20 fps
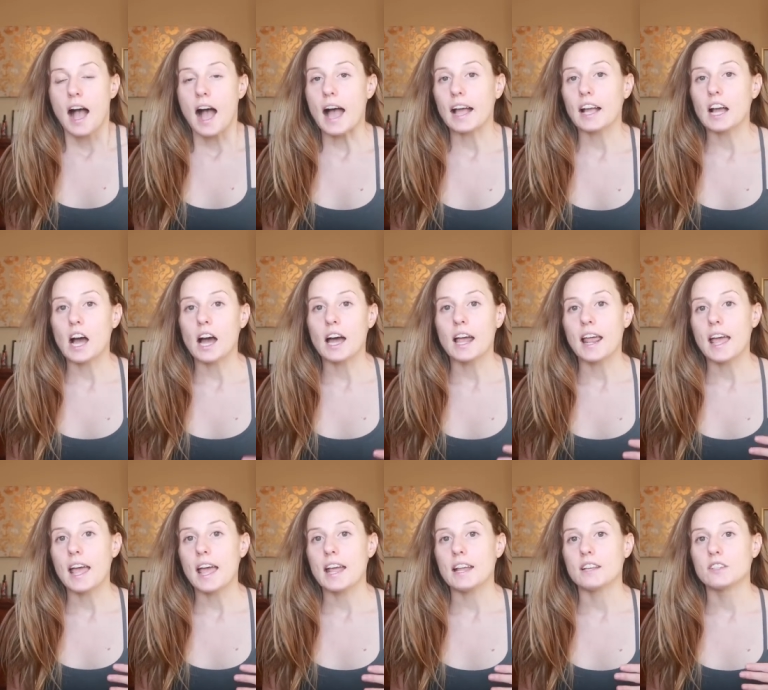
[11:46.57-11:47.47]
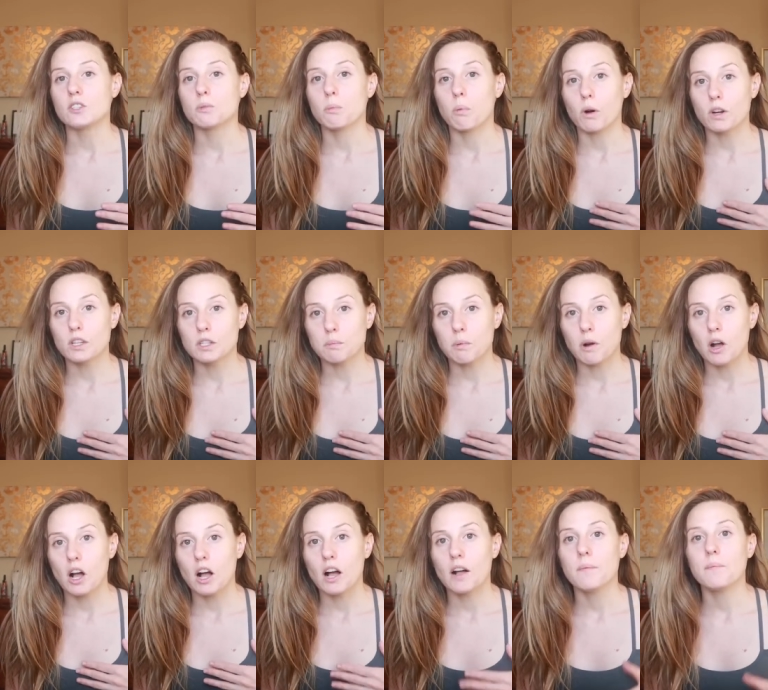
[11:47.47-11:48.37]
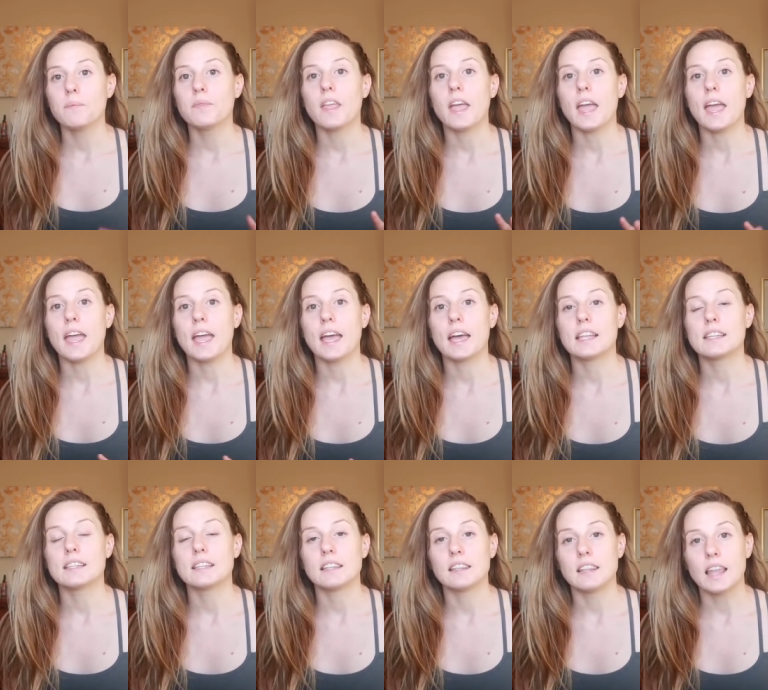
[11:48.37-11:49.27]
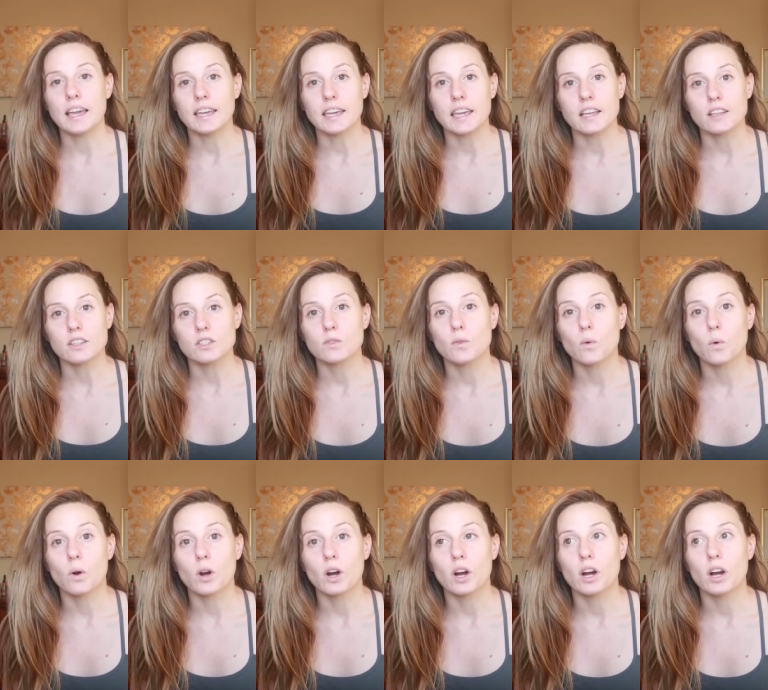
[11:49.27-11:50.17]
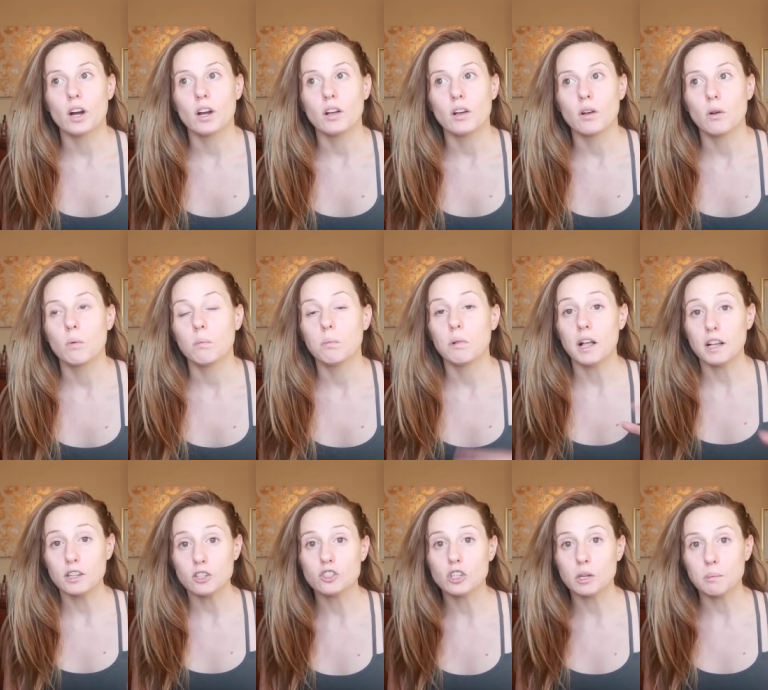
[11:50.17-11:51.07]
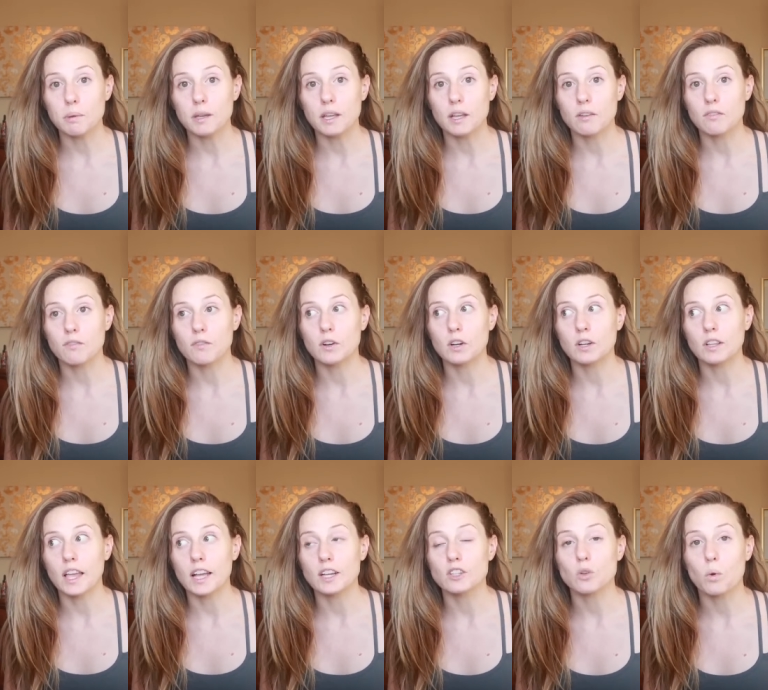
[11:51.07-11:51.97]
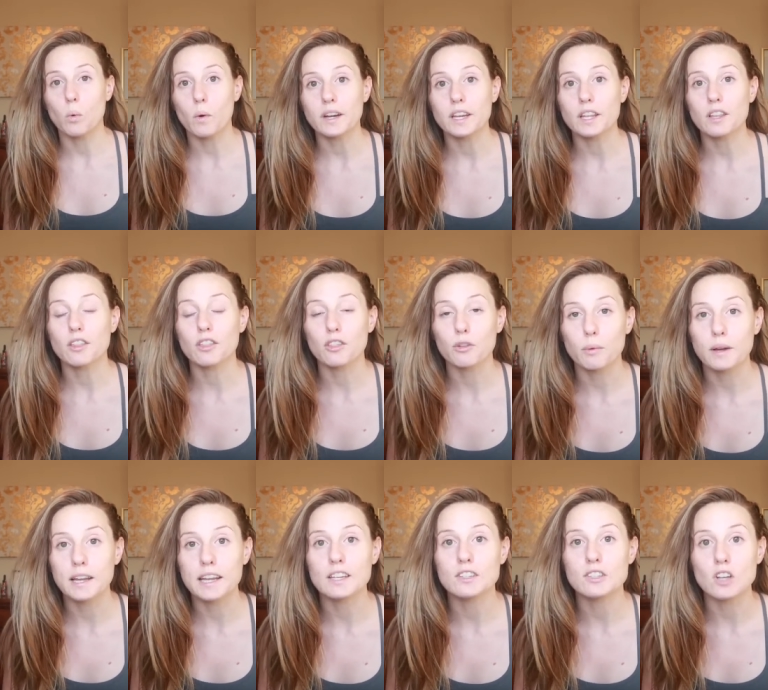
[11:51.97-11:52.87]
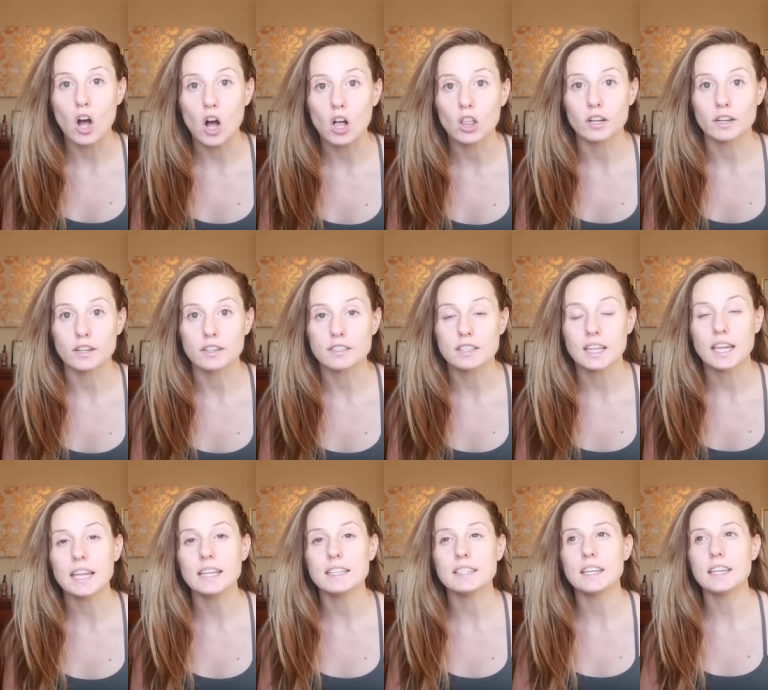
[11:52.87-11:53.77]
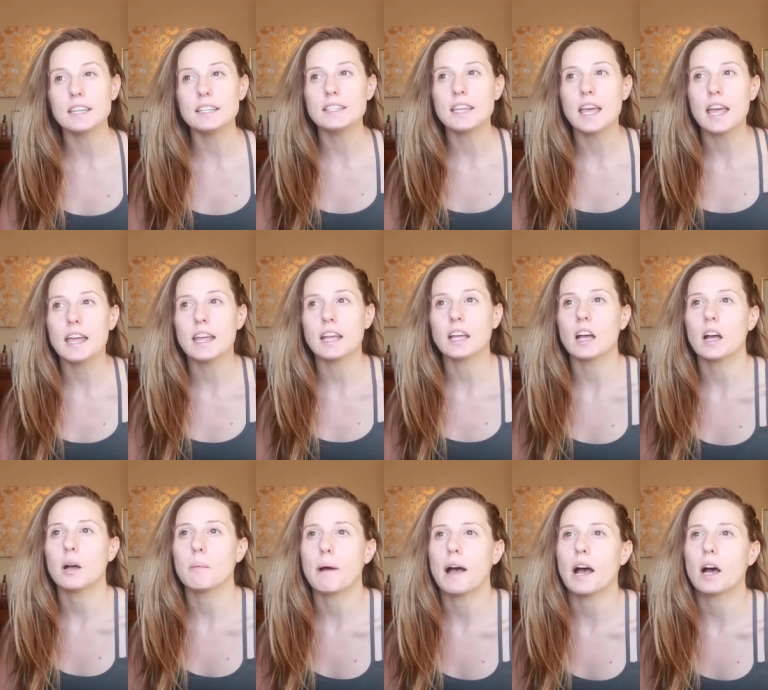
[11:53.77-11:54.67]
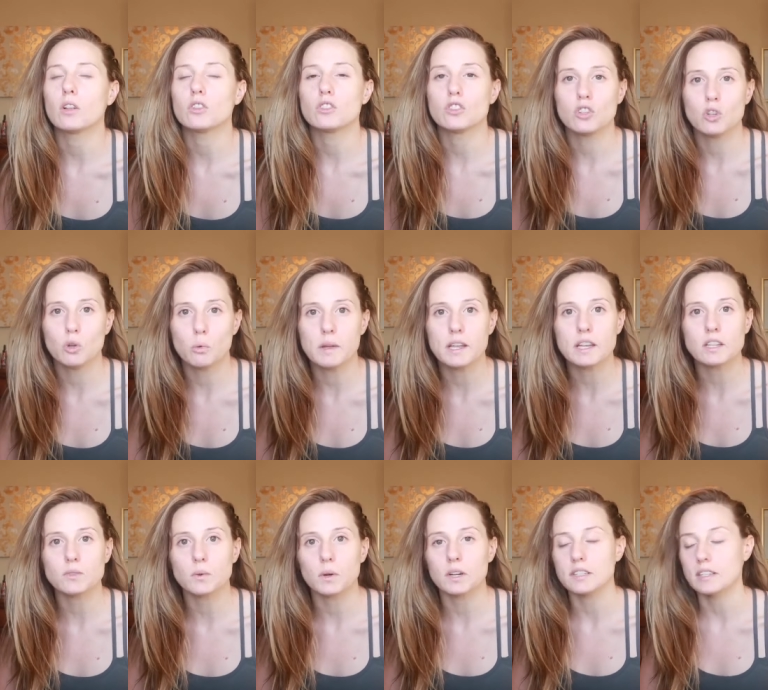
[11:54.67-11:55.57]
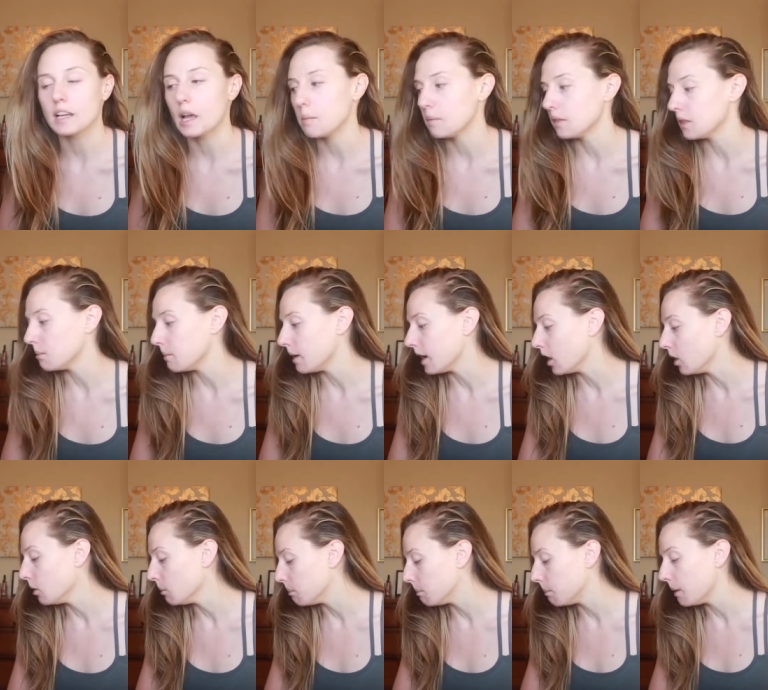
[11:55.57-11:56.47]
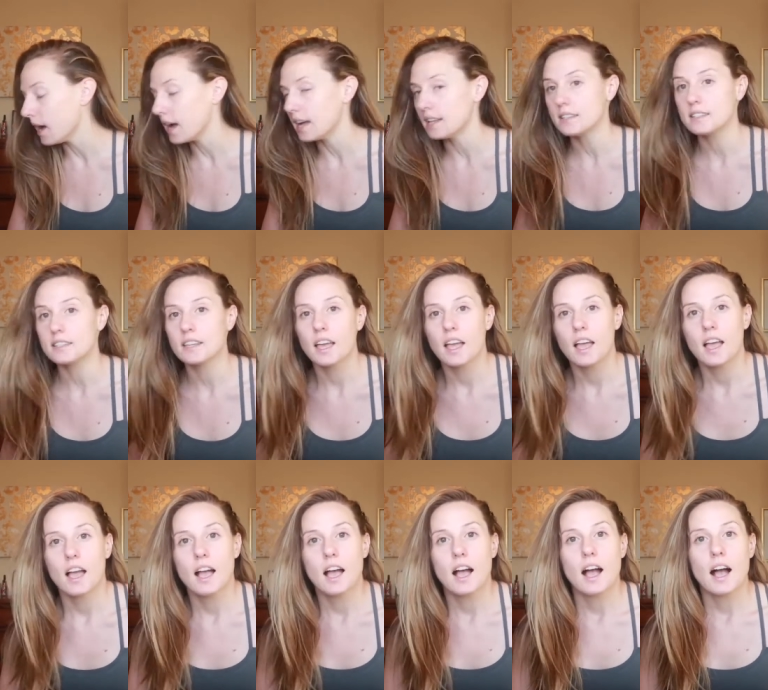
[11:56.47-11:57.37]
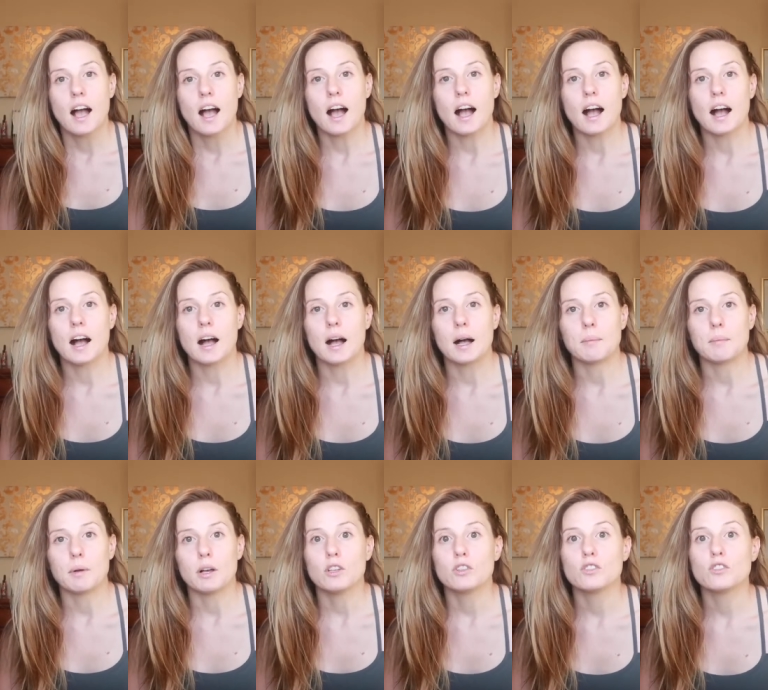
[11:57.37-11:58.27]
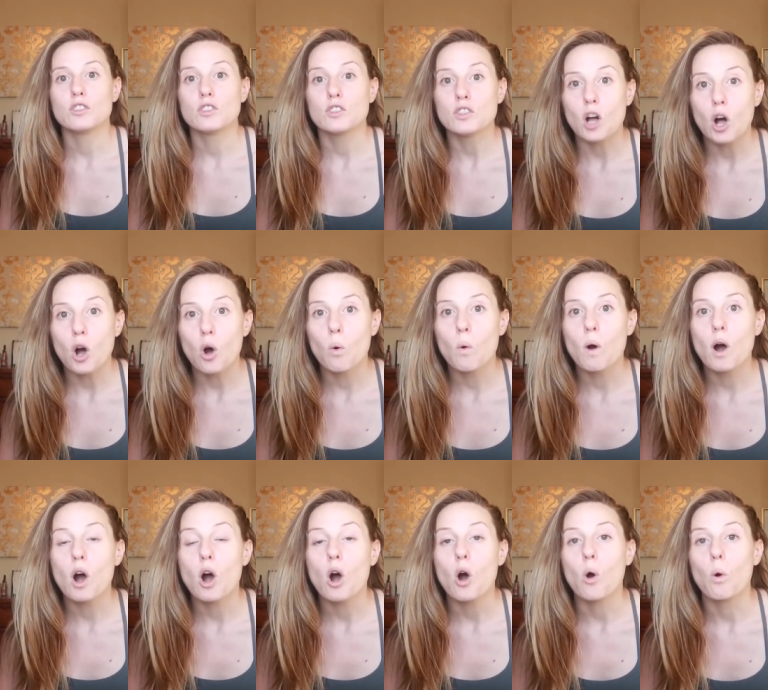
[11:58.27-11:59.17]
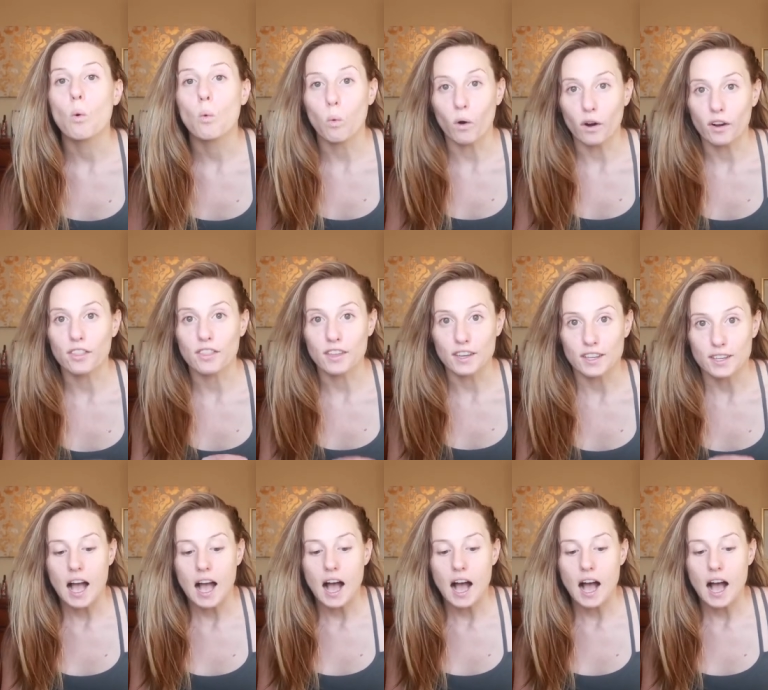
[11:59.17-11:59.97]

I got a sports bra and leggings for plus shipping for like twenty-three dollars. It did take about two weeks for it to come in the mail, but um, so worth it.